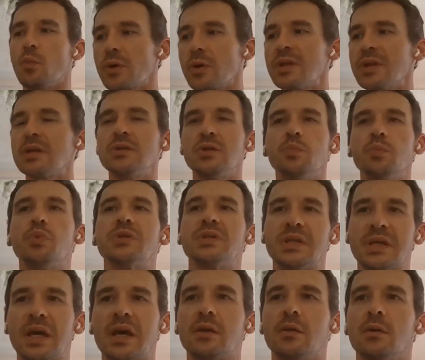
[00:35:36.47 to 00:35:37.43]
the more things you
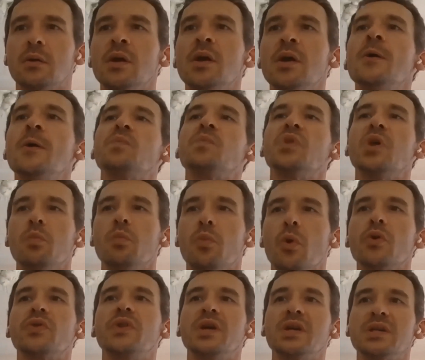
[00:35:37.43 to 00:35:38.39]
put together, the
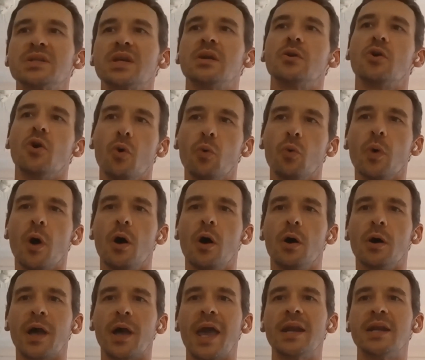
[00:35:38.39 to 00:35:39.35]
more things can go
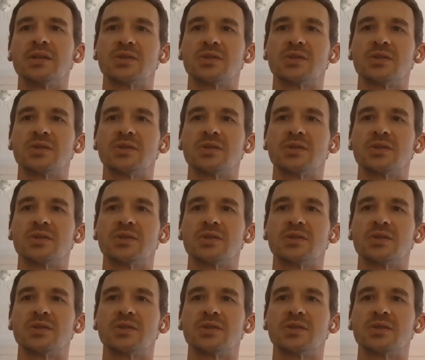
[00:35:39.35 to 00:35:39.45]
wrong.